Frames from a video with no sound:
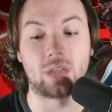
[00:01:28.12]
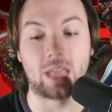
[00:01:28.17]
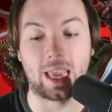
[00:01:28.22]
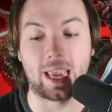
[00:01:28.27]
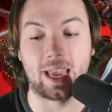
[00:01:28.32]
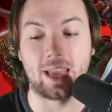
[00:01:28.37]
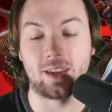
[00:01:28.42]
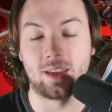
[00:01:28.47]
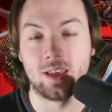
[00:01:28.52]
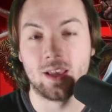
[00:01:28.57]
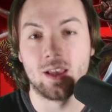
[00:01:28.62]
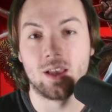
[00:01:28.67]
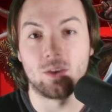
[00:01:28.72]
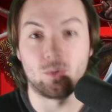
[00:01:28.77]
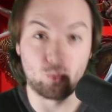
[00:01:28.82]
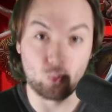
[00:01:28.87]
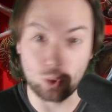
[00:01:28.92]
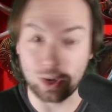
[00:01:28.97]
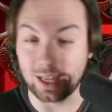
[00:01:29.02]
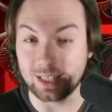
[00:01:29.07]
and
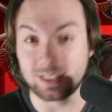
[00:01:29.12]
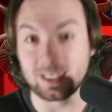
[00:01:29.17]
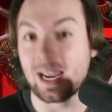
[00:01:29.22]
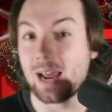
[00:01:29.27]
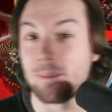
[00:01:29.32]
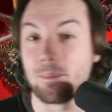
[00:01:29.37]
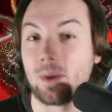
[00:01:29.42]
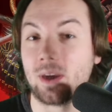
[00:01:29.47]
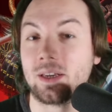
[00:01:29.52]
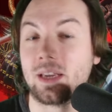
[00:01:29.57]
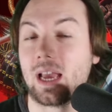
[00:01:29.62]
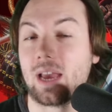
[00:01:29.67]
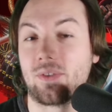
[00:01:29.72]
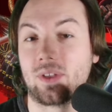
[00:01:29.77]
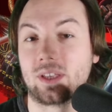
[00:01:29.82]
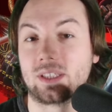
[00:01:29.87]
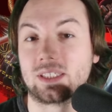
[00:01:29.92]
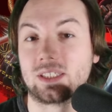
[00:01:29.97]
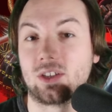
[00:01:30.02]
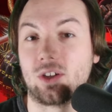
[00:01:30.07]
what I said on Monday, I
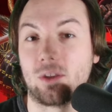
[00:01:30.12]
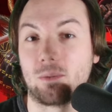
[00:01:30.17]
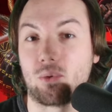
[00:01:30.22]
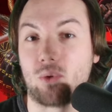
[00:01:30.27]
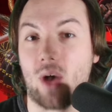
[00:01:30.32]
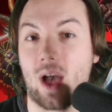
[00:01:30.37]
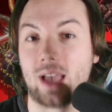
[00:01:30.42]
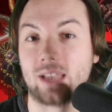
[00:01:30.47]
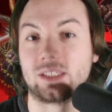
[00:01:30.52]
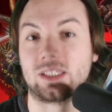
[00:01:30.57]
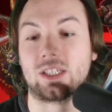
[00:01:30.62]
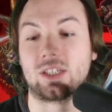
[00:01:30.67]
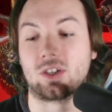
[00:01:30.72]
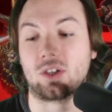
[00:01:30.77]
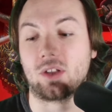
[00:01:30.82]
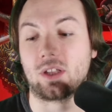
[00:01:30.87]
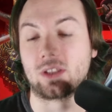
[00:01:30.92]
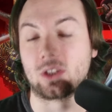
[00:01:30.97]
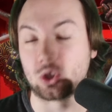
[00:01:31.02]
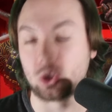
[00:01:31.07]
think, still applies
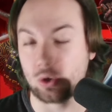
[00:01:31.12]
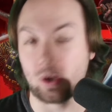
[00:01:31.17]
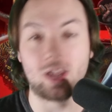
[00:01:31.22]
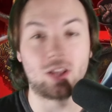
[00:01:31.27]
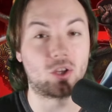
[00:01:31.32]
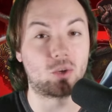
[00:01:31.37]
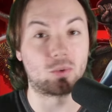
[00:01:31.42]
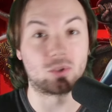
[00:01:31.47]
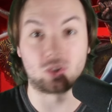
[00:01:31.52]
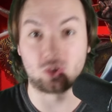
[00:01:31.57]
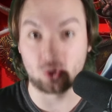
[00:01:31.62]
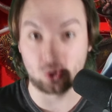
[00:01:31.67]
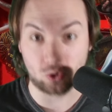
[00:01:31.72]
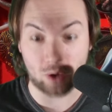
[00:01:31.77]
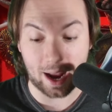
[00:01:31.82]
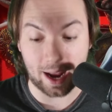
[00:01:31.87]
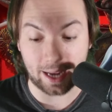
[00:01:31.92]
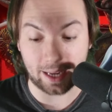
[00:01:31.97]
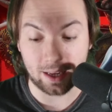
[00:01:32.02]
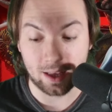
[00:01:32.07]
here. Like the trailer was
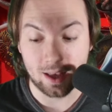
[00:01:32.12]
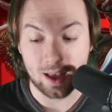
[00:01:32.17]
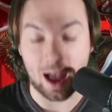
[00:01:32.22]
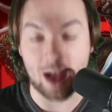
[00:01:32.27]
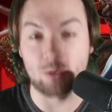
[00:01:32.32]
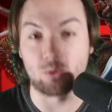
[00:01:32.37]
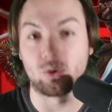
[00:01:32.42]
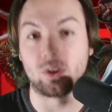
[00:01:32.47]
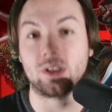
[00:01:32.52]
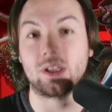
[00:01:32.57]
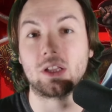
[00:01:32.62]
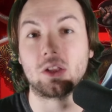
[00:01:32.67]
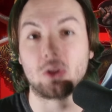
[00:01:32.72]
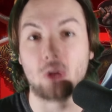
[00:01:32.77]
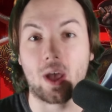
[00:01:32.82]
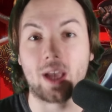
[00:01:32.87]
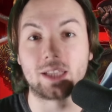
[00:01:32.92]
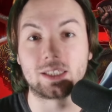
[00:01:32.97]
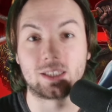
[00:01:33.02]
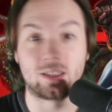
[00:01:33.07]
great. I really
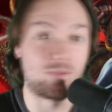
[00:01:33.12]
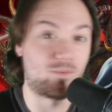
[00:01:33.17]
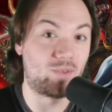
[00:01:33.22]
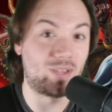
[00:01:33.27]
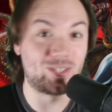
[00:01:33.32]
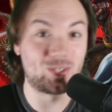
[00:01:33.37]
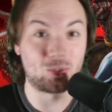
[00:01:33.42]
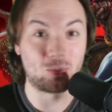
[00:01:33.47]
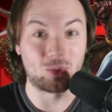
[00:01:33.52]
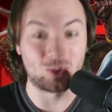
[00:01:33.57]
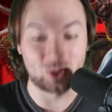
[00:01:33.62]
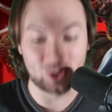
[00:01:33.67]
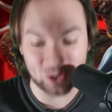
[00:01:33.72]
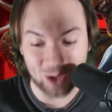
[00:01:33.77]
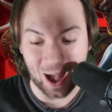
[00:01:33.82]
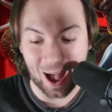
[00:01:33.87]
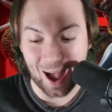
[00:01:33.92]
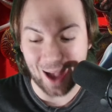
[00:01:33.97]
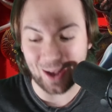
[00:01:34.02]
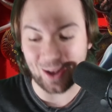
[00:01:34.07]
liked the visual
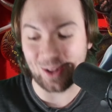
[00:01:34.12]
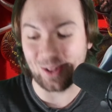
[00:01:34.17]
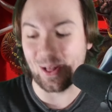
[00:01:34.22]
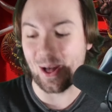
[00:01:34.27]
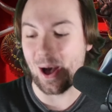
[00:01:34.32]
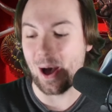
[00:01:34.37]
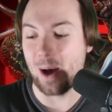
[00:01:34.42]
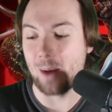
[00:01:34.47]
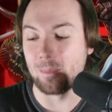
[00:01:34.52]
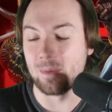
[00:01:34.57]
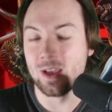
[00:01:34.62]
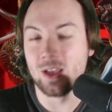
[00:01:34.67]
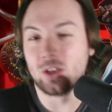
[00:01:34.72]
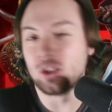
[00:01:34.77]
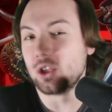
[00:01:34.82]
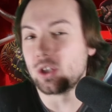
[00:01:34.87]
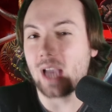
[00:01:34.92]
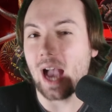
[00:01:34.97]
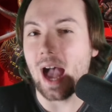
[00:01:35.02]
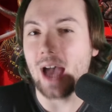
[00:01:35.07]
style. Um,
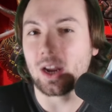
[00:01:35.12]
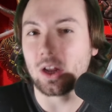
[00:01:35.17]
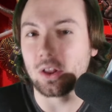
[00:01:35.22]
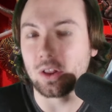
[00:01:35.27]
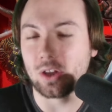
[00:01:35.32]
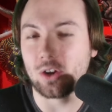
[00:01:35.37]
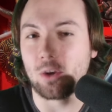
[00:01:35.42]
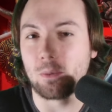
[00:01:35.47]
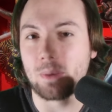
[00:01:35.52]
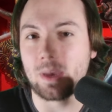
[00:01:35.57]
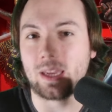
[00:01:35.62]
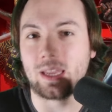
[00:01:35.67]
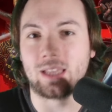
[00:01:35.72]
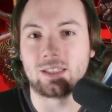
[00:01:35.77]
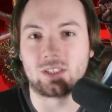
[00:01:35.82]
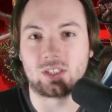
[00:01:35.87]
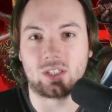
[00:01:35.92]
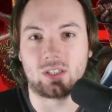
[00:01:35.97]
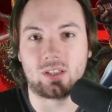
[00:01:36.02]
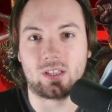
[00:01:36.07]
you got a little bit
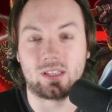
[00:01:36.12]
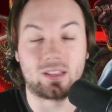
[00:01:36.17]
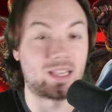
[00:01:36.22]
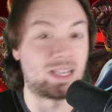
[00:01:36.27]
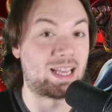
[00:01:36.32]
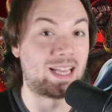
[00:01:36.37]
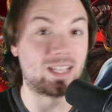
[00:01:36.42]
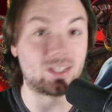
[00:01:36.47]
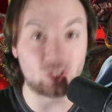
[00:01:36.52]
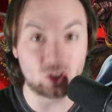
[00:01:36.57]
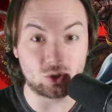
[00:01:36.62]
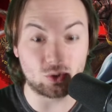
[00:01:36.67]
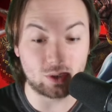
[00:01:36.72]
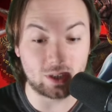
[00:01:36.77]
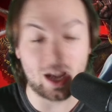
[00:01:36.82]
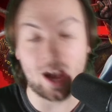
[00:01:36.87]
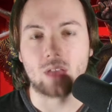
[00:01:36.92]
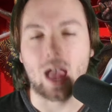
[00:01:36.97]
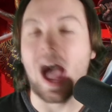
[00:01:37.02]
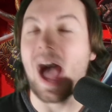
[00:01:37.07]
into the the
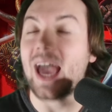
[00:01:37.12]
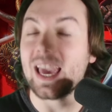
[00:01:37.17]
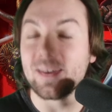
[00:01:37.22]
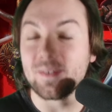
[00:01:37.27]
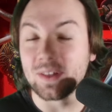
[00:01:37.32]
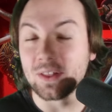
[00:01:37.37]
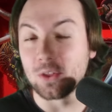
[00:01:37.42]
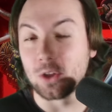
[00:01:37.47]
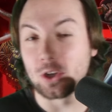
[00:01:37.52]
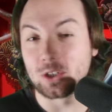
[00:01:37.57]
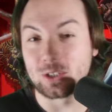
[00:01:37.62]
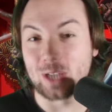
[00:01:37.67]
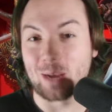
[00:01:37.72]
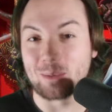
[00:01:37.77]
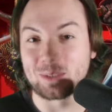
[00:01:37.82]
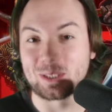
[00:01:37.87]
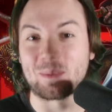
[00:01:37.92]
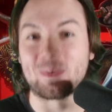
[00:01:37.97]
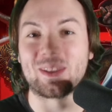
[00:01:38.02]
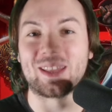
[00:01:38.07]
history of it. I even looked
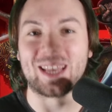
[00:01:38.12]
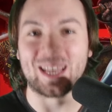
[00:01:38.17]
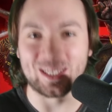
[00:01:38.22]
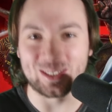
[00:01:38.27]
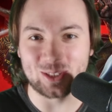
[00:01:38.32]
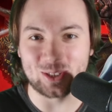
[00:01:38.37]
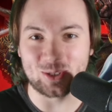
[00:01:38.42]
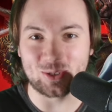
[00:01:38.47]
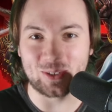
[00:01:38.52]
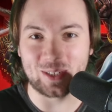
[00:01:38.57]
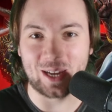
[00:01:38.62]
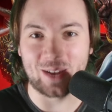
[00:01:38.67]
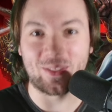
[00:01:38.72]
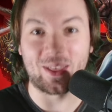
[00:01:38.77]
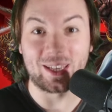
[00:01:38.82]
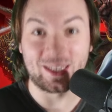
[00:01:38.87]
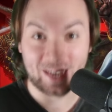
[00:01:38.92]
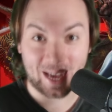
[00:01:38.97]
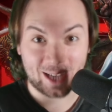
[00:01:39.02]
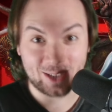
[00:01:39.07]
up some of the history on
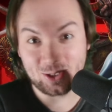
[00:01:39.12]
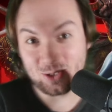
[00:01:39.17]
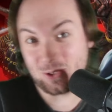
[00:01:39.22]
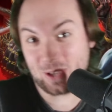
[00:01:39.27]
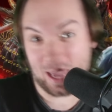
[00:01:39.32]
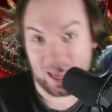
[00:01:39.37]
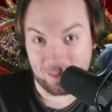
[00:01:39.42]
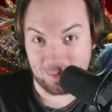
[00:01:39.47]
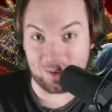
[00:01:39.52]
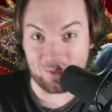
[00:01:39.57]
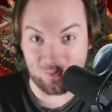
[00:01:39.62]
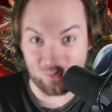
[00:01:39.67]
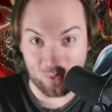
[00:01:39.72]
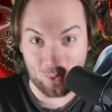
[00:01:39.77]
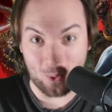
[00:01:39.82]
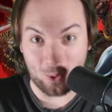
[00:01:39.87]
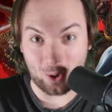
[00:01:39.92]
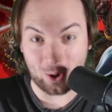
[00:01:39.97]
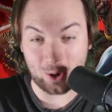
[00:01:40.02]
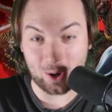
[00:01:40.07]
like Yasuke
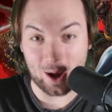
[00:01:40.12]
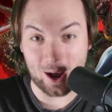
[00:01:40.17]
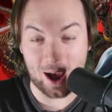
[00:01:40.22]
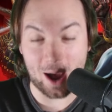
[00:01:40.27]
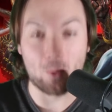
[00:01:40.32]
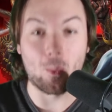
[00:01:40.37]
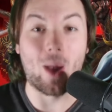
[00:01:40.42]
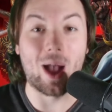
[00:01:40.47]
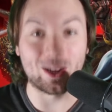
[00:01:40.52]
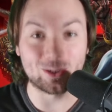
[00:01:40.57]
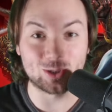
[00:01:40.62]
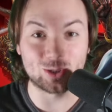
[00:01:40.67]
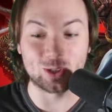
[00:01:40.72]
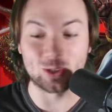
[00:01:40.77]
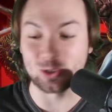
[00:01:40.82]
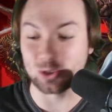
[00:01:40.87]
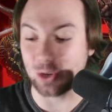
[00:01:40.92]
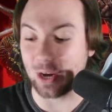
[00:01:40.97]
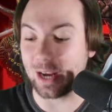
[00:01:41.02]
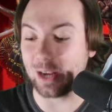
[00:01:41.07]
before uh, I watched
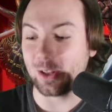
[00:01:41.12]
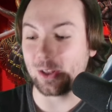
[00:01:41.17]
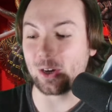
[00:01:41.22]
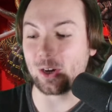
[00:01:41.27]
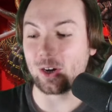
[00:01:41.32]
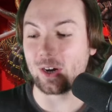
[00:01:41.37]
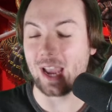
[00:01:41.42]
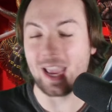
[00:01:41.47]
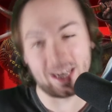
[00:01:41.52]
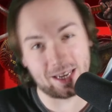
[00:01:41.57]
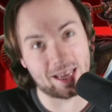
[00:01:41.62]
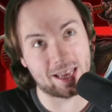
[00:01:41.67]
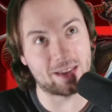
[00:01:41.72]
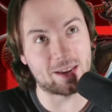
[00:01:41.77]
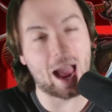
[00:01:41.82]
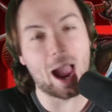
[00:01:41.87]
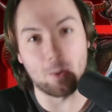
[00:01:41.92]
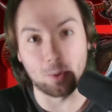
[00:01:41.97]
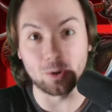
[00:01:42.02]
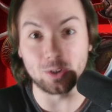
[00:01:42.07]
the trailer, and,
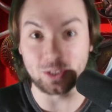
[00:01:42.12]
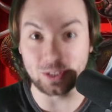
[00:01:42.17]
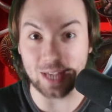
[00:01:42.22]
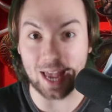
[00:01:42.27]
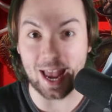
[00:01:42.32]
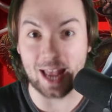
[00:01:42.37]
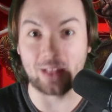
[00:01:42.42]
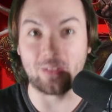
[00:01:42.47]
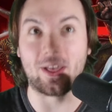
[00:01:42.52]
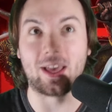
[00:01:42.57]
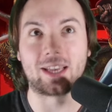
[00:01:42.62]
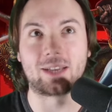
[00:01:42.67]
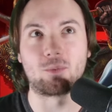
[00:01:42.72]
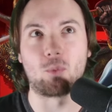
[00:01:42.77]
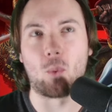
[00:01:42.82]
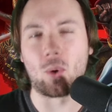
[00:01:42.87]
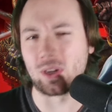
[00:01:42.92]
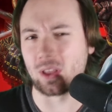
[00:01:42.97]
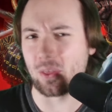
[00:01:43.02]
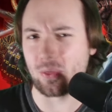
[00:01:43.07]
and I will say, like
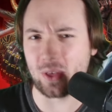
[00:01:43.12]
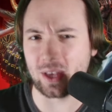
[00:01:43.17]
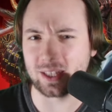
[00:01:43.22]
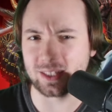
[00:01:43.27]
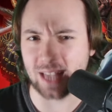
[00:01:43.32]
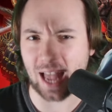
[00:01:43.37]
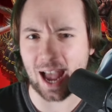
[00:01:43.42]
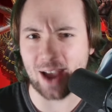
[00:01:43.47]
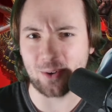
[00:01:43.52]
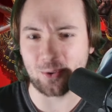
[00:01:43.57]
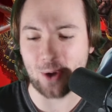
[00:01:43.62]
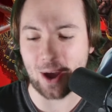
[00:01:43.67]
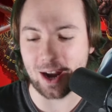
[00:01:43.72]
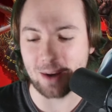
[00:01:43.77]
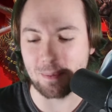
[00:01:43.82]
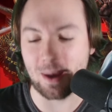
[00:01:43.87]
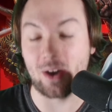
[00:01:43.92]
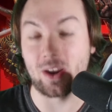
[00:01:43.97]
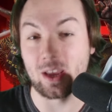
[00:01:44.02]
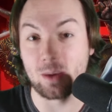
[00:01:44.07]
one of the things I read
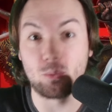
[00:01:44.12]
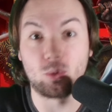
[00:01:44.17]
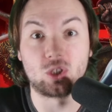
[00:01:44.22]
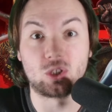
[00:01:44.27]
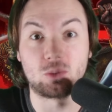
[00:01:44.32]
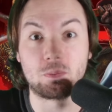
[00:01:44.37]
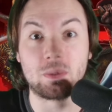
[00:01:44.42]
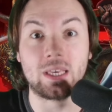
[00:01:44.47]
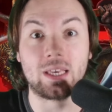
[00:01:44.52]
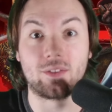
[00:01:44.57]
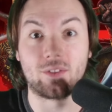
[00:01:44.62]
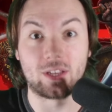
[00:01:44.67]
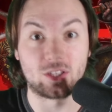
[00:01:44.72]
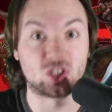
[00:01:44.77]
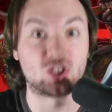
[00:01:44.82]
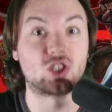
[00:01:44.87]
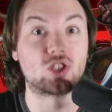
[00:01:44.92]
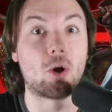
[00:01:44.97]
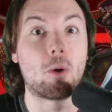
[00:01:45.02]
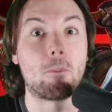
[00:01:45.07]
about him was being like
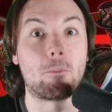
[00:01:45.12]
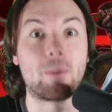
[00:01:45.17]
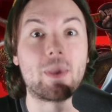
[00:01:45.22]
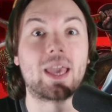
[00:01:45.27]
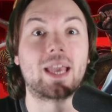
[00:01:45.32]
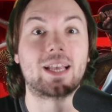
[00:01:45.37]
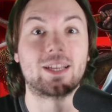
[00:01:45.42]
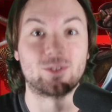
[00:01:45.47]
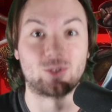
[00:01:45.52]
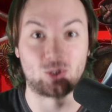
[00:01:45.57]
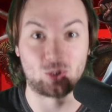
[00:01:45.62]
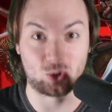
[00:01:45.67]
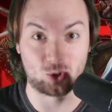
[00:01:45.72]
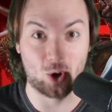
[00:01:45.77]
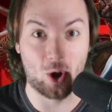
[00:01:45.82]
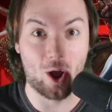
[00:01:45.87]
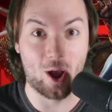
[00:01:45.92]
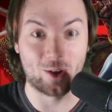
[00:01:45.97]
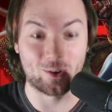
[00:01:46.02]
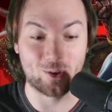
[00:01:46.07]
so big and
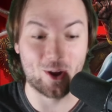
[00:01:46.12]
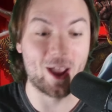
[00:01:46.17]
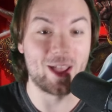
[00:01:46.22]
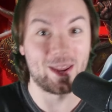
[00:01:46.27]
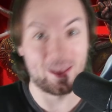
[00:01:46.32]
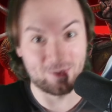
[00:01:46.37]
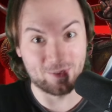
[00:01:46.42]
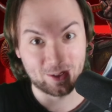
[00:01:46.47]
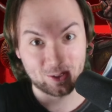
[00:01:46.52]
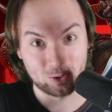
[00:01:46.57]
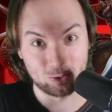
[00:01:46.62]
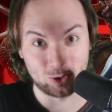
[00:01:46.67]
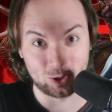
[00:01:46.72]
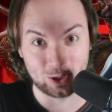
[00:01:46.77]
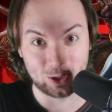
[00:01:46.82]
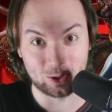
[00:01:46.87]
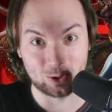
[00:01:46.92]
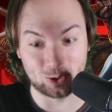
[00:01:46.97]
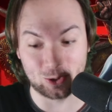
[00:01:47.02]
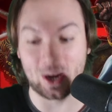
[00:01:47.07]
strong, right? And then you
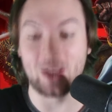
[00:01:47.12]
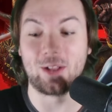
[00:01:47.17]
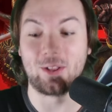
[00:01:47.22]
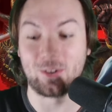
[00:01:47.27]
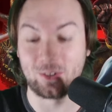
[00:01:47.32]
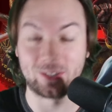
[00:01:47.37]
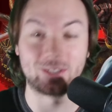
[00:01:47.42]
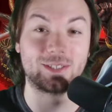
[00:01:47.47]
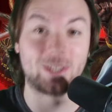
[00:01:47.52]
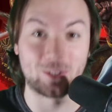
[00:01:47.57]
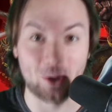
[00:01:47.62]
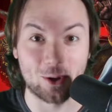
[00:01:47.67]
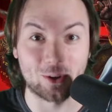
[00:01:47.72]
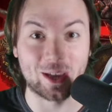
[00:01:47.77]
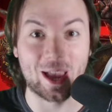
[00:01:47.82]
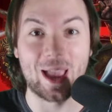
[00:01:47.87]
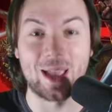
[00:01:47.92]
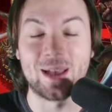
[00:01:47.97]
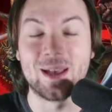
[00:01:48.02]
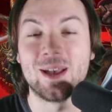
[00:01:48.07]
see the trailer, and it's like,
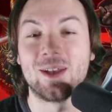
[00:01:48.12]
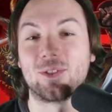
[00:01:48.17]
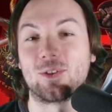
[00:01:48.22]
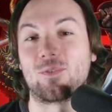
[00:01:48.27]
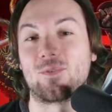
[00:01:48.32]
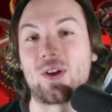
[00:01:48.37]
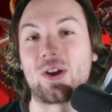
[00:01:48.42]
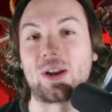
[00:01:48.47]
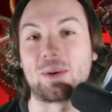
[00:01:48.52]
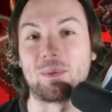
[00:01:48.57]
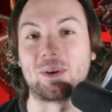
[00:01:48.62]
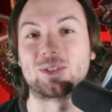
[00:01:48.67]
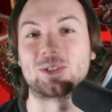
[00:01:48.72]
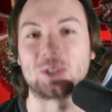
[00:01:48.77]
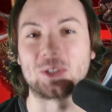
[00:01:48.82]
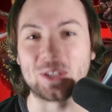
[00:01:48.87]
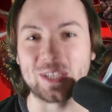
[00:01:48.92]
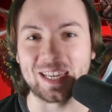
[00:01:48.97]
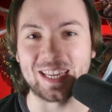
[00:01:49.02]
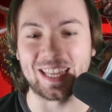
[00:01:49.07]
okay, they're very much
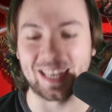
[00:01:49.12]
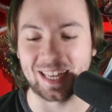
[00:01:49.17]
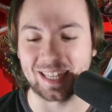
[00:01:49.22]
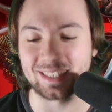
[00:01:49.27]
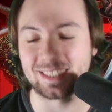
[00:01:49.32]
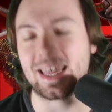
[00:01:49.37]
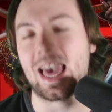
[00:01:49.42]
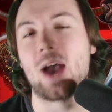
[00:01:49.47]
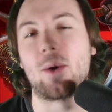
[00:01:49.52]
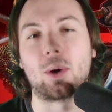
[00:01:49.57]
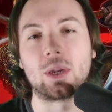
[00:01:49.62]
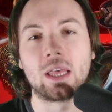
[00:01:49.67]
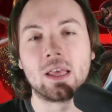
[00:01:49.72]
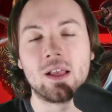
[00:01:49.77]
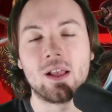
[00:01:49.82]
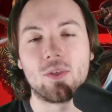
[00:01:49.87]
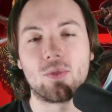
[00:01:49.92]
leaning into that one.